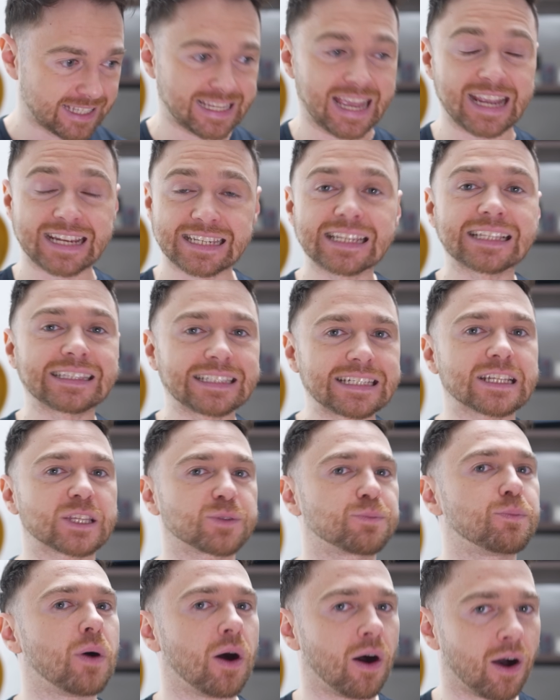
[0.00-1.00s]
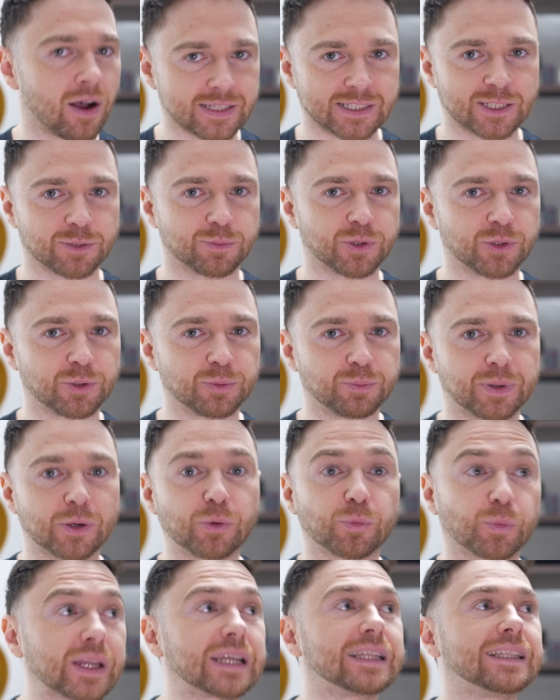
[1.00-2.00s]
Technically, it's possible,
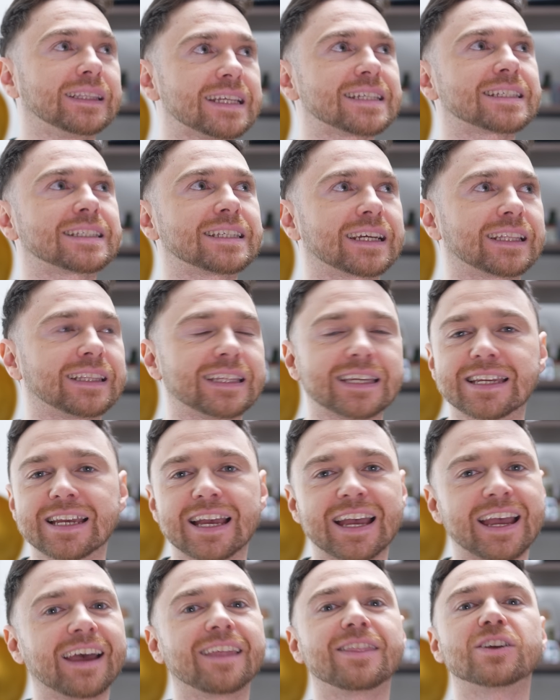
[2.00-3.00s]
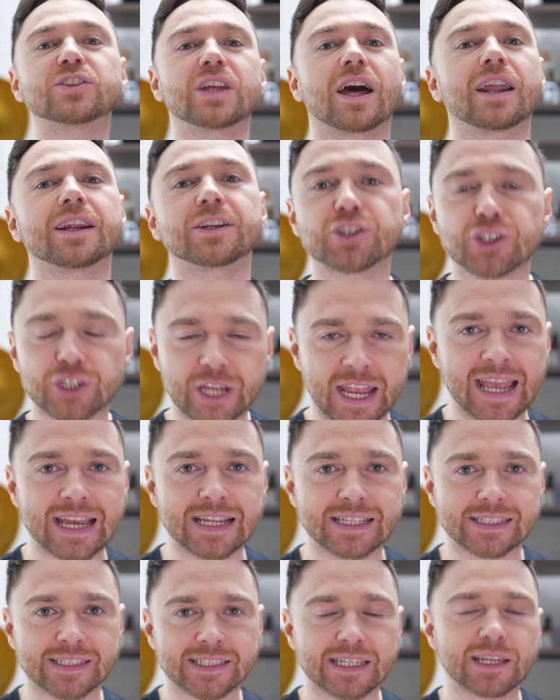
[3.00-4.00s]
but realistically, there's not a
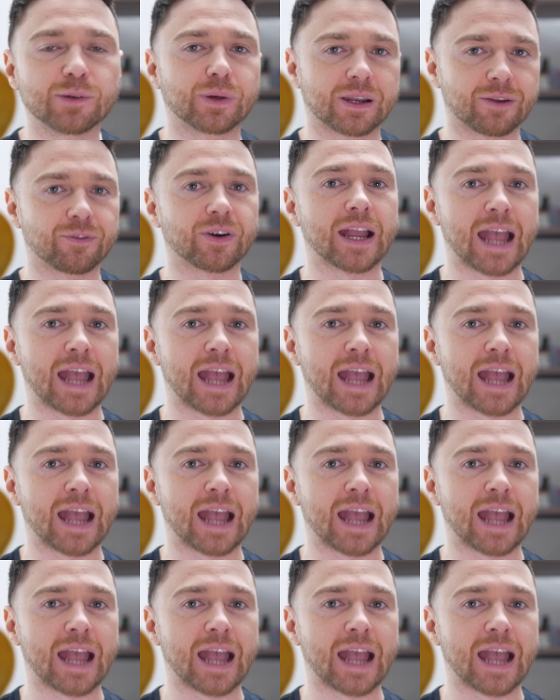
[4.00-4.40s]
chance it would ever